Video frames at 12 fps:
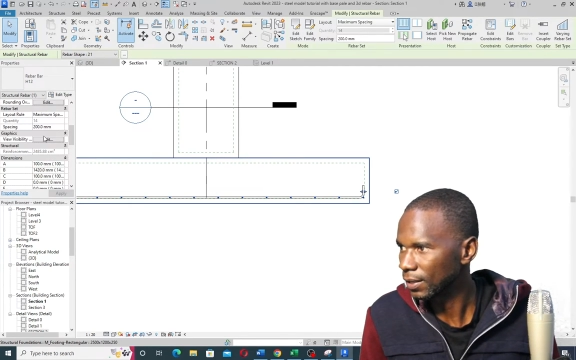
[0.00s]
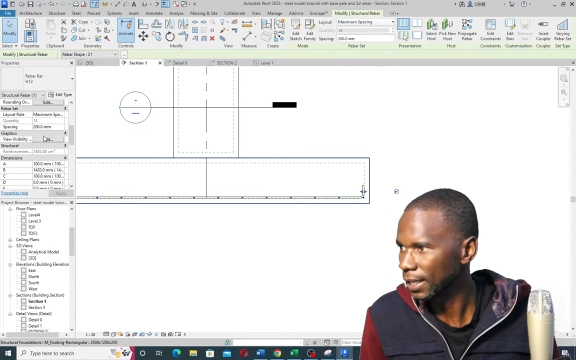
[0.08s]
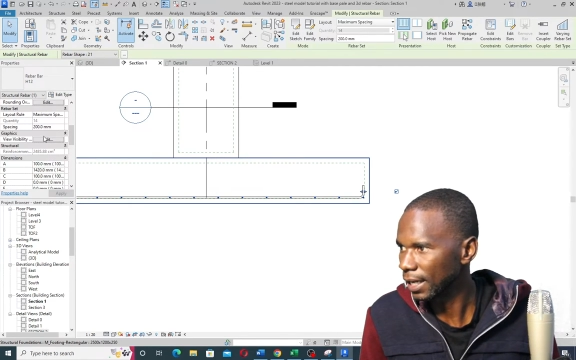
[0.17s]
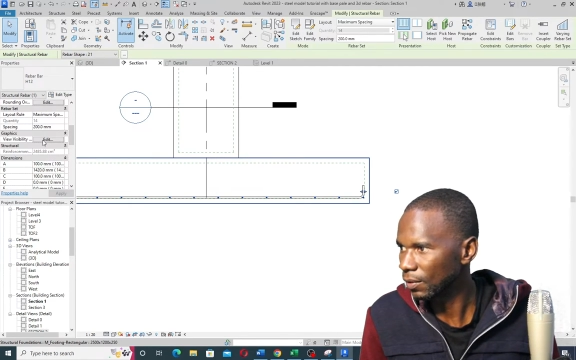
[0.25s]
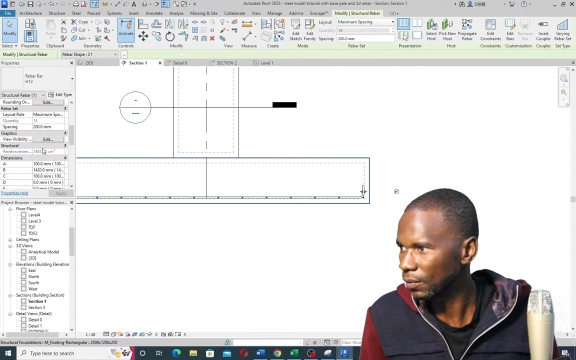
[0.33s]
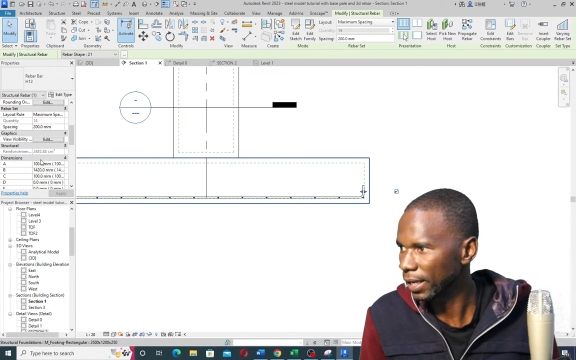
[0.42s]

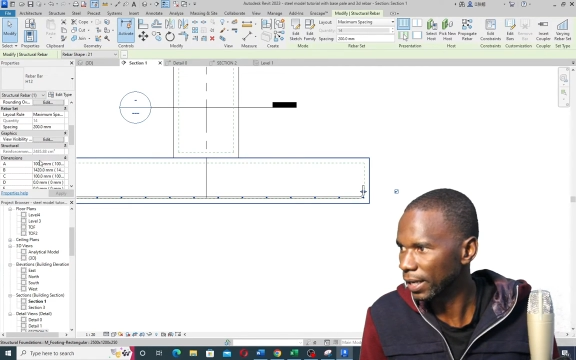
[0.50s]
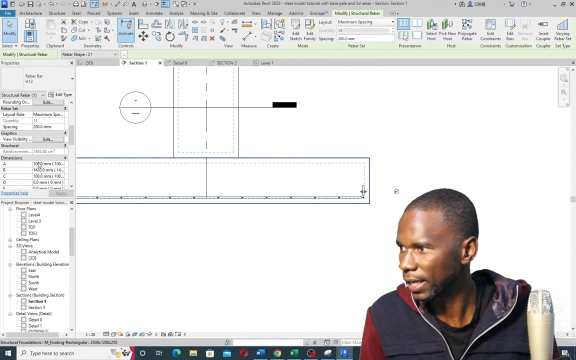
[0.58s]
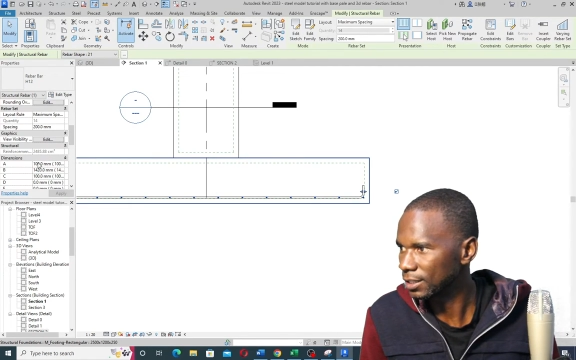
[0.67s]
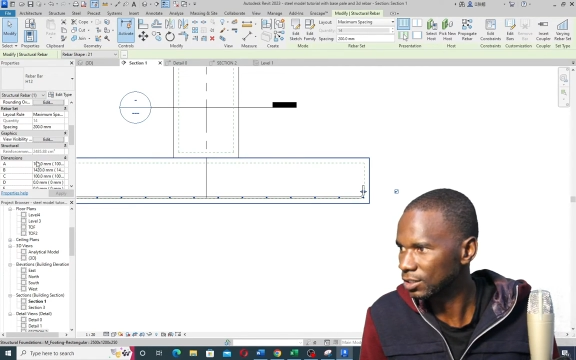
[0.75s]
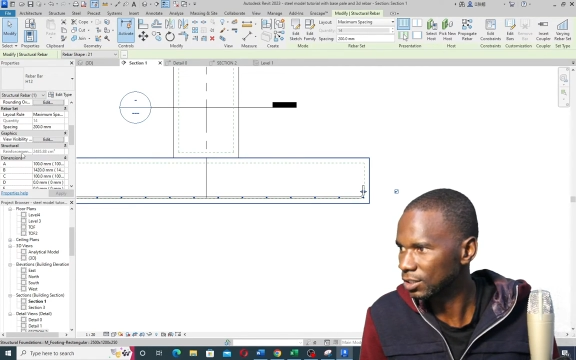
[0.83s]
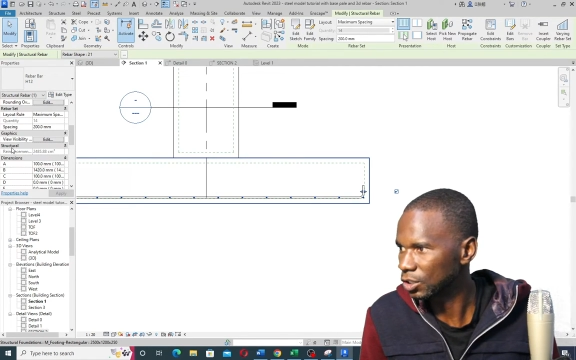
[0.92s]
Okay, where
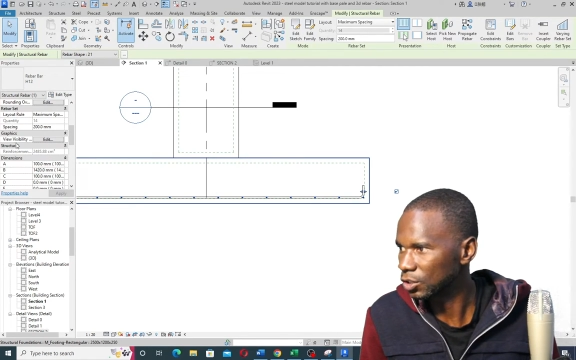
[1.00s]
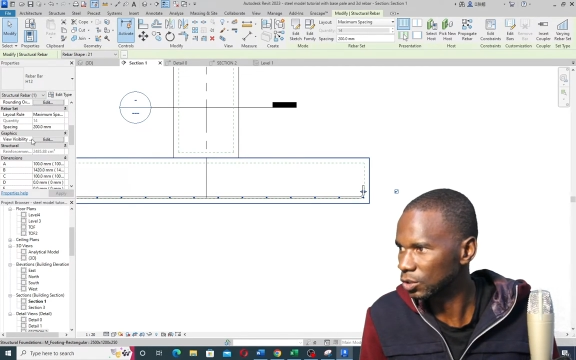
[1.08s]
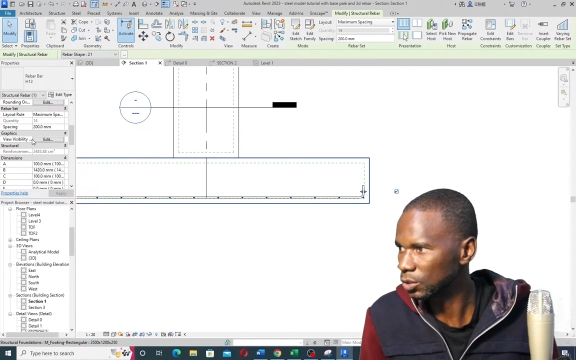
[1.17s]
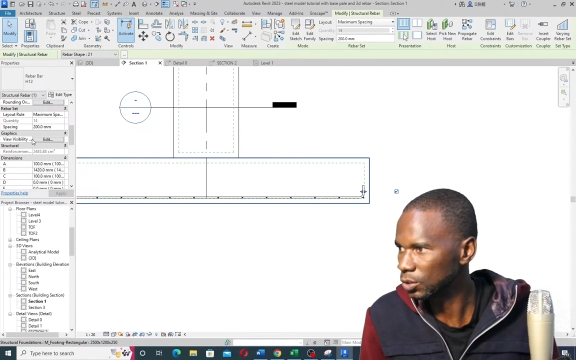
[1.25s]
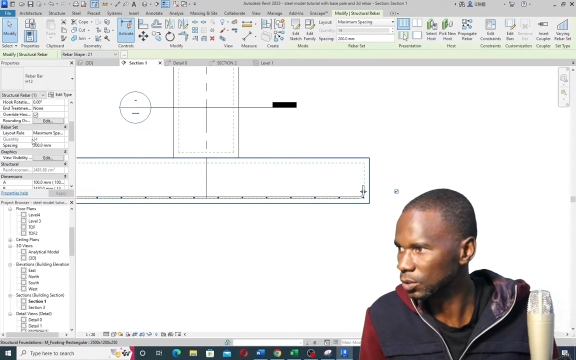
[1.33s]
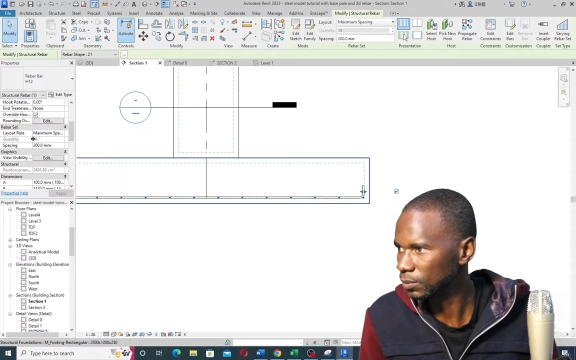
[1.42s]
is the
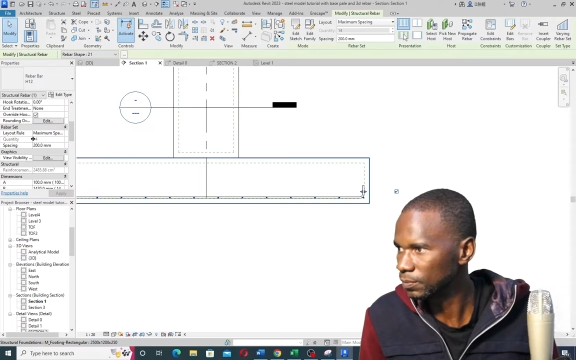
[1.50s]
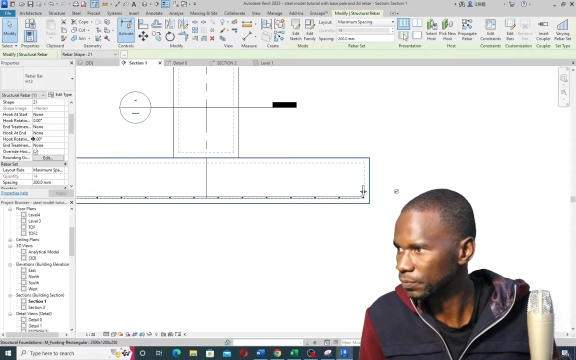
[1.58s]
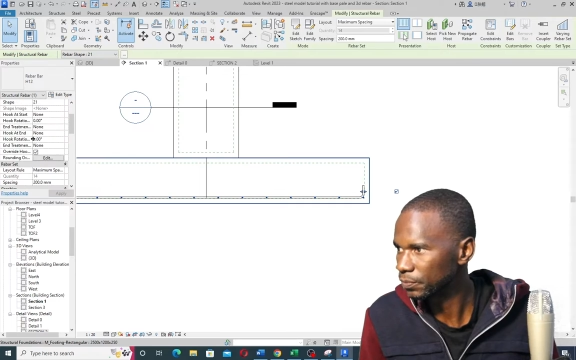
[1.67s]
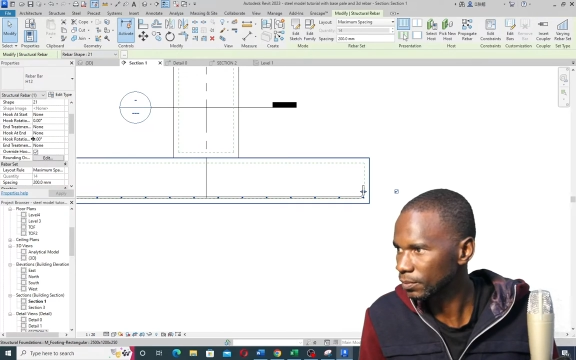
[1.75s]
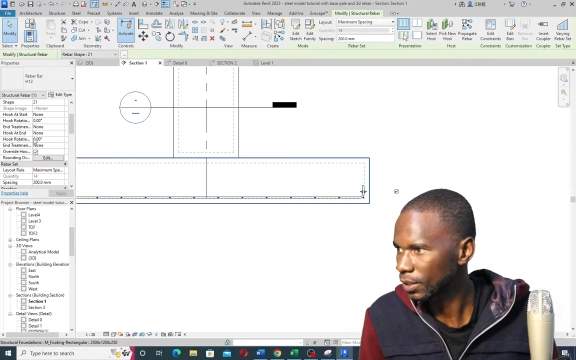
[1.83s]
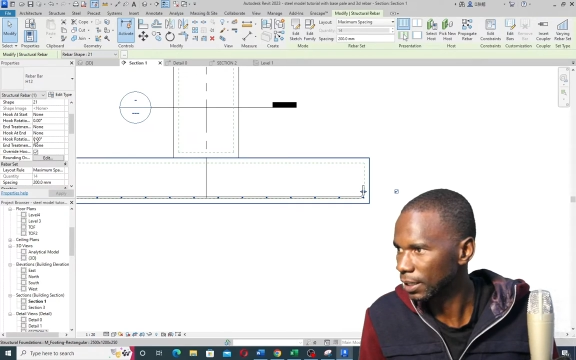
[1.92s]
two?
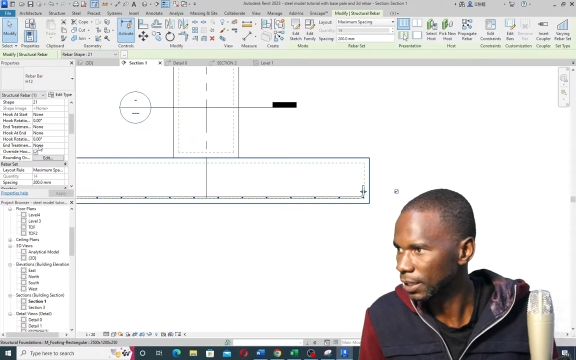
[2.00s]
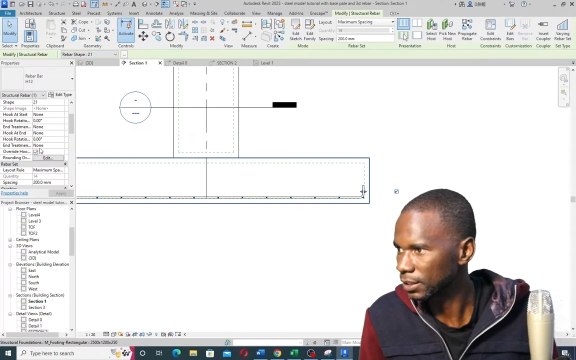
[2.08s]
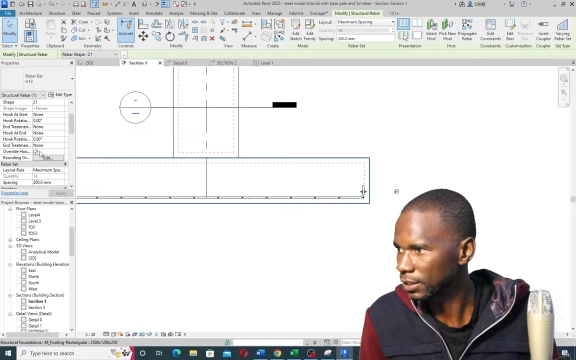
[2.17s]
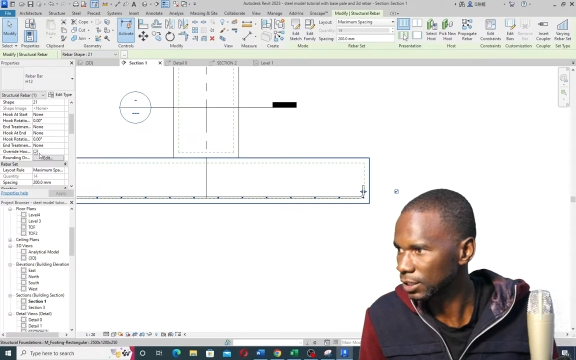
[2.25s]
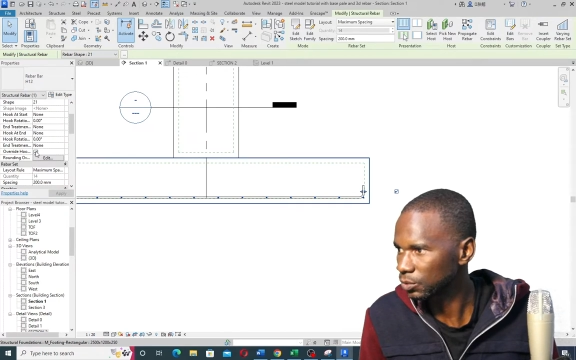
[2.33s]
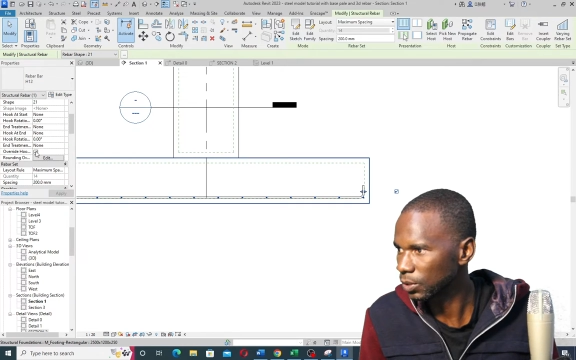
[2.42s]

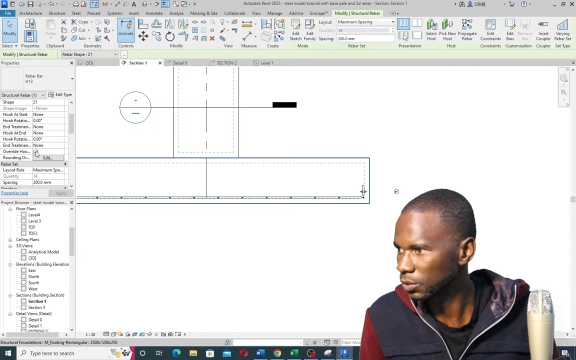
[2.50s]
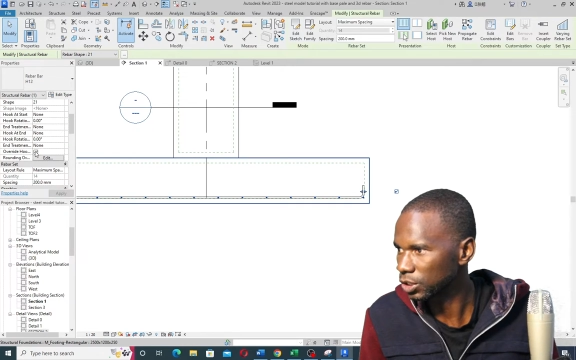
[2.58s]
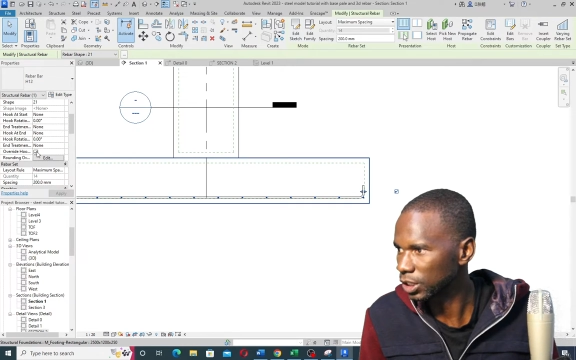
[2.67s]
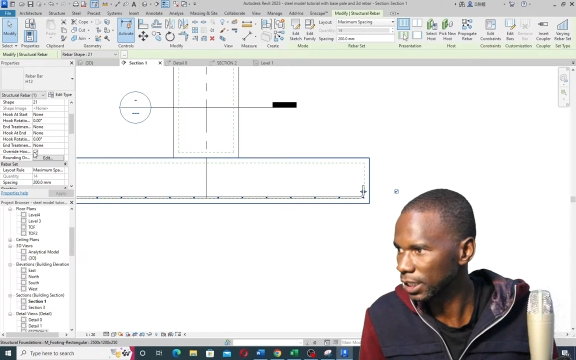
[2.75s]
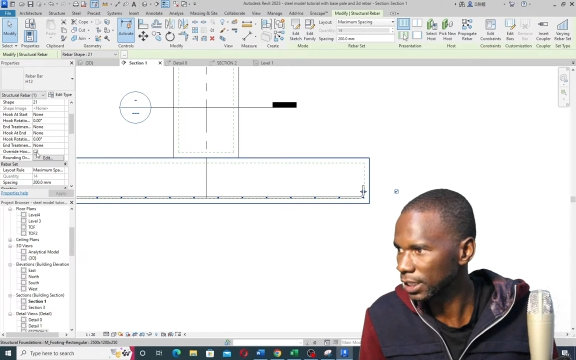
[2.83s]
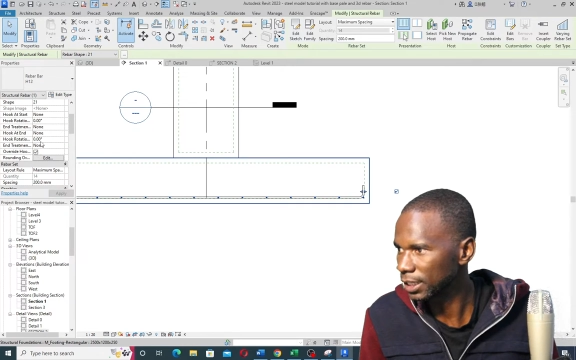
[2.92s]
Just want to
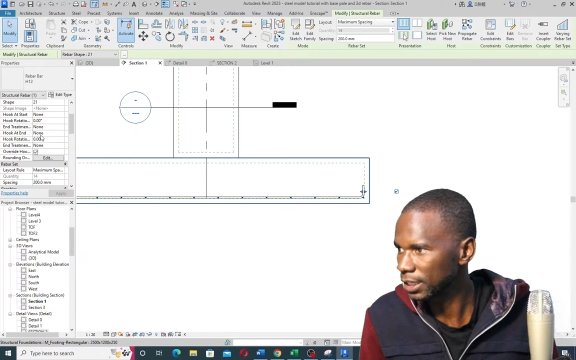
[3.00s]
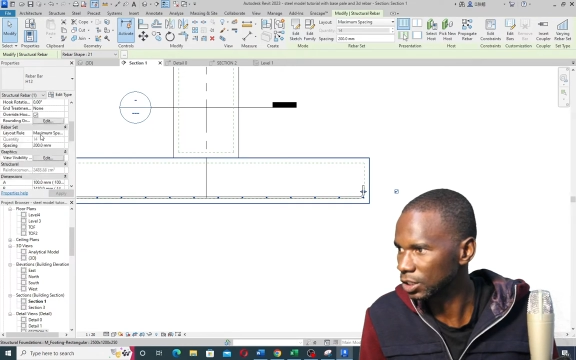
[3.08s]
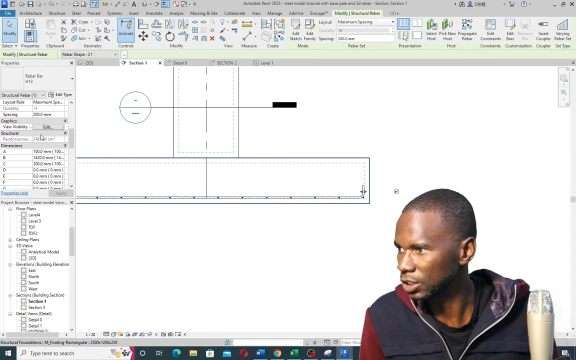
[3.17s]
check it.